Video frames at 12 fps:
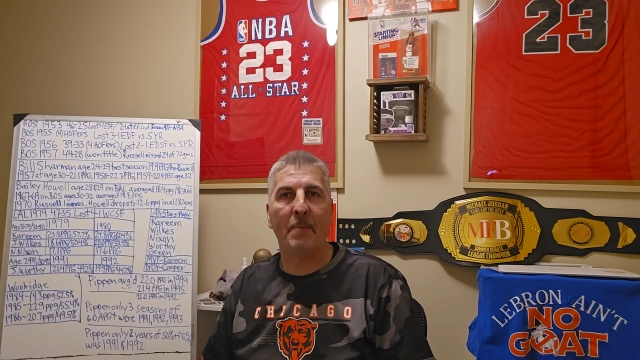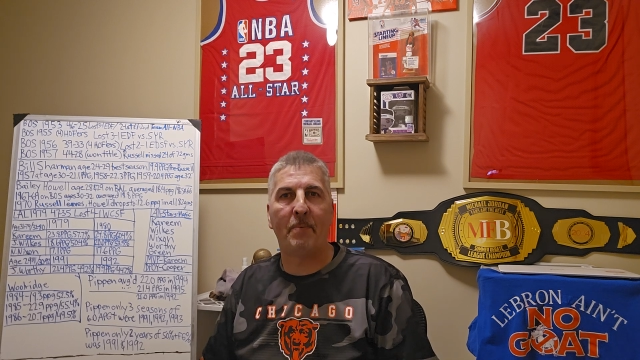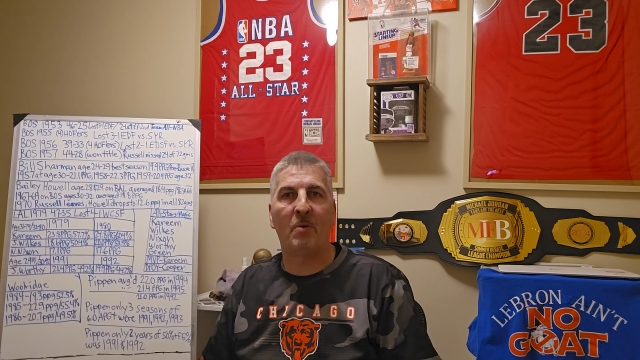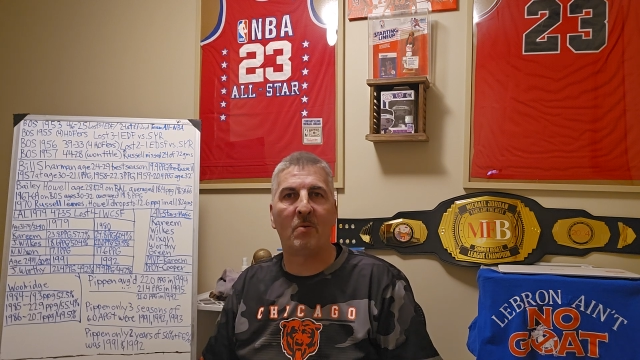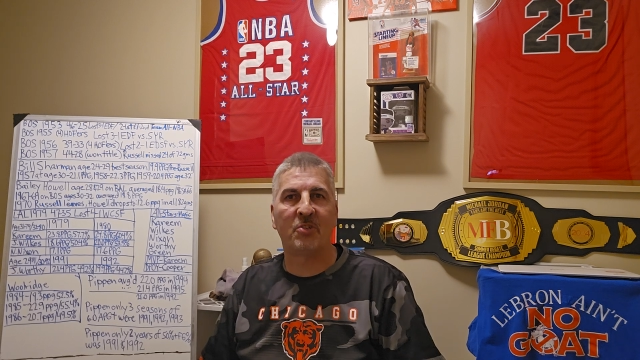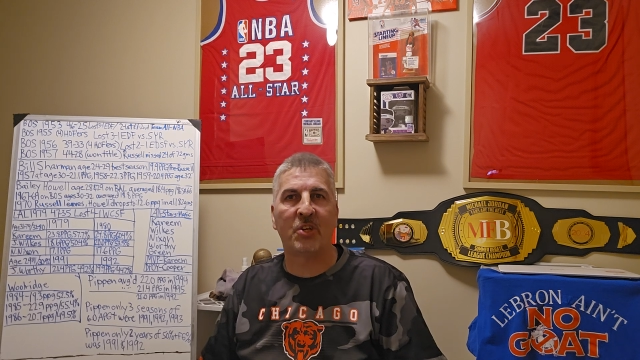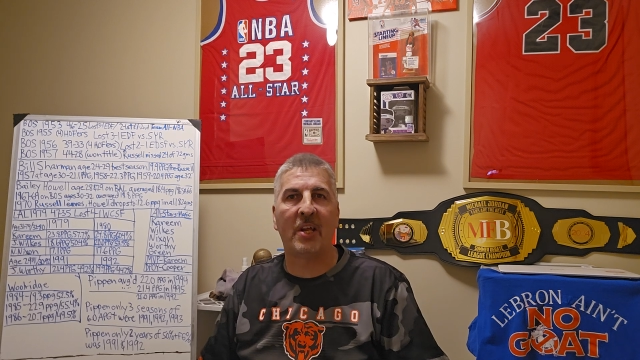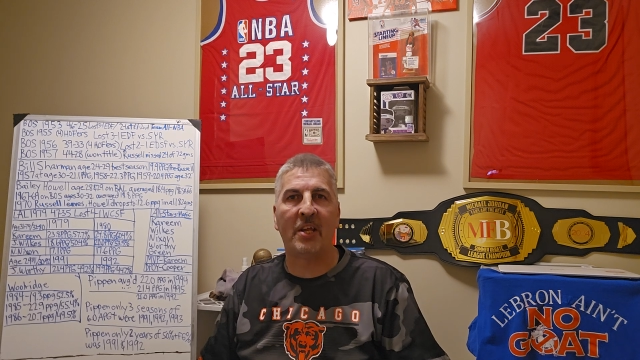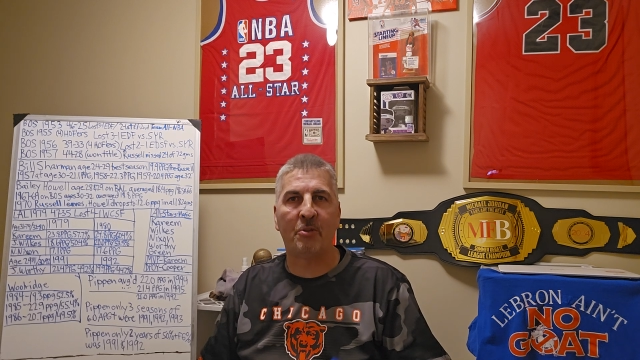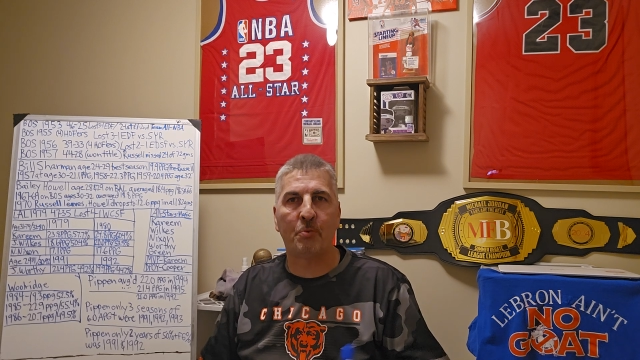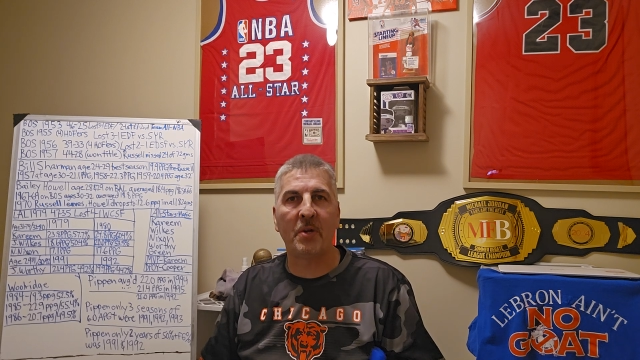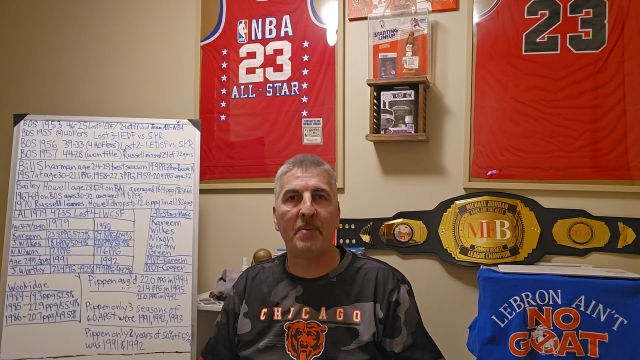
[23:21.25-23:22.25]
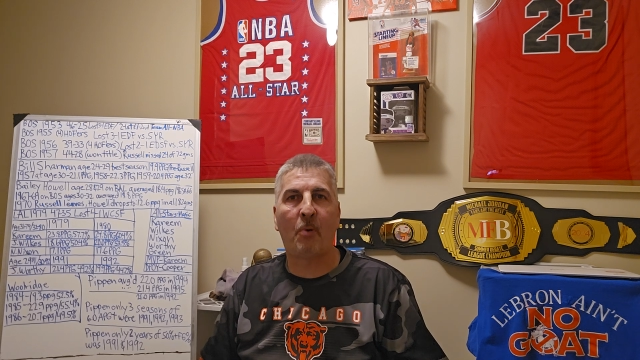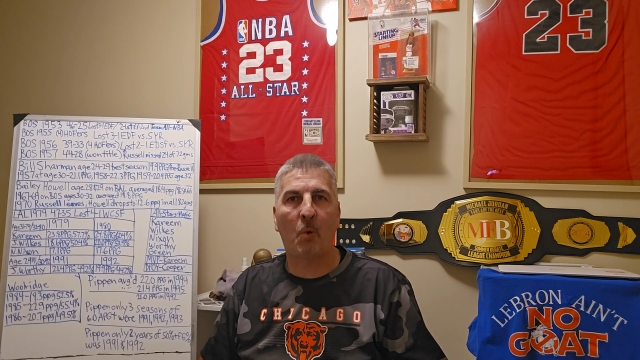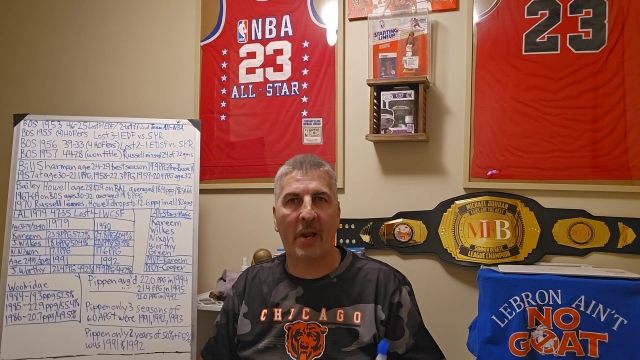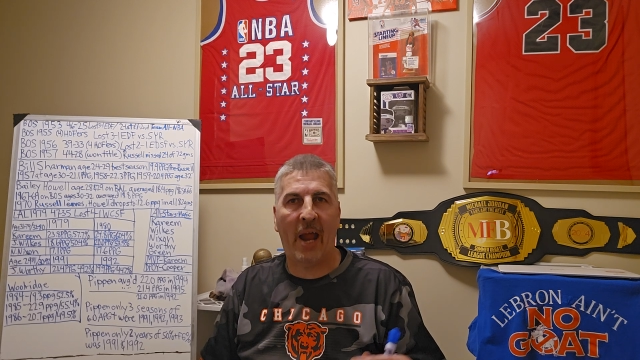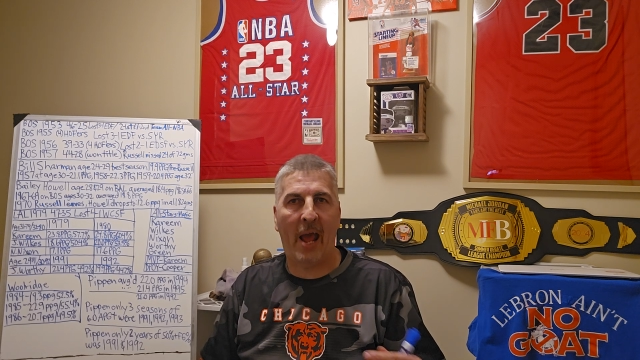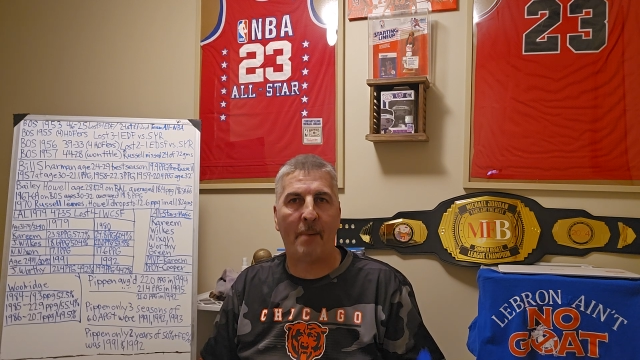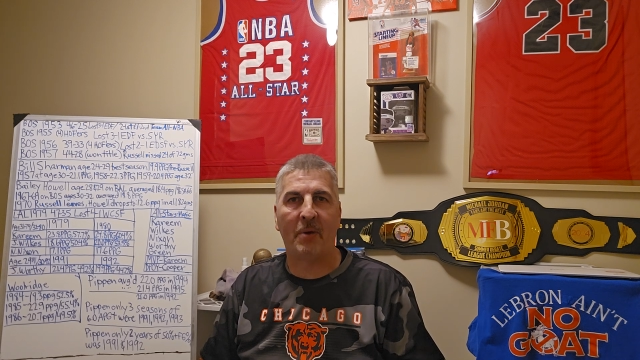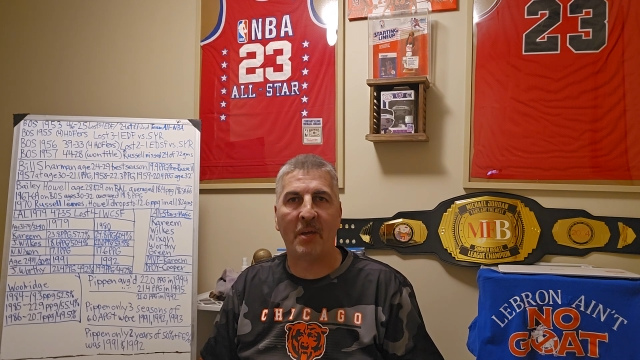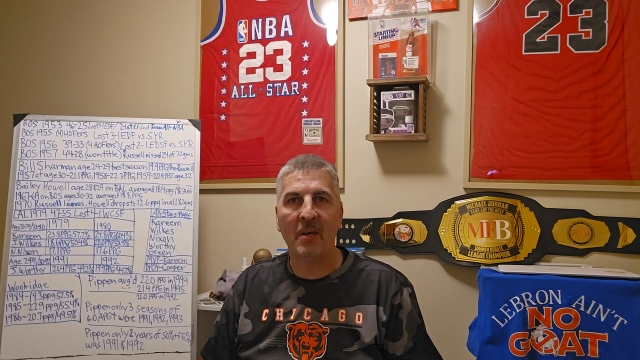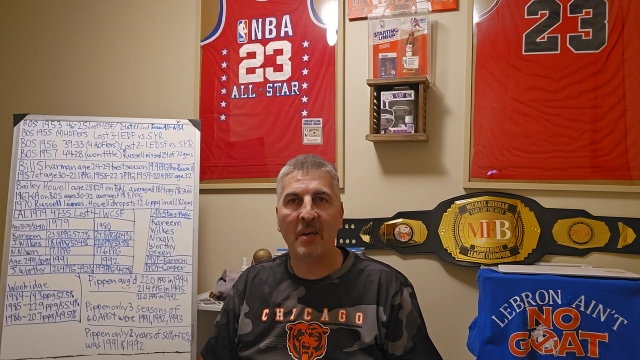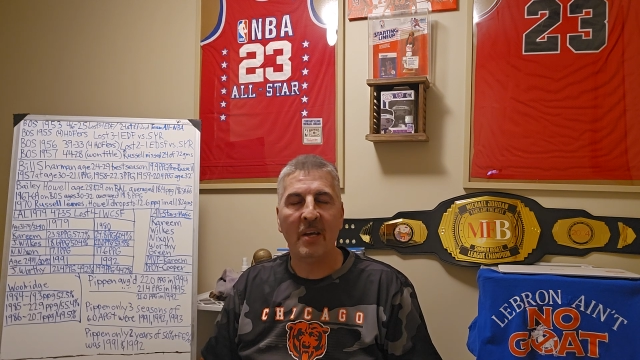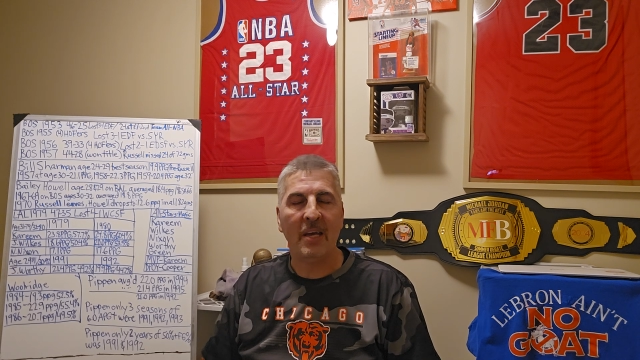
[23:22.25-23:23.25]
Pippen was getting 3-point
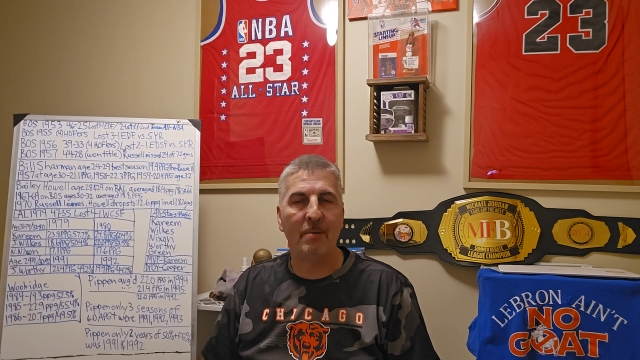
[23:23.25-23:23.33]
happy.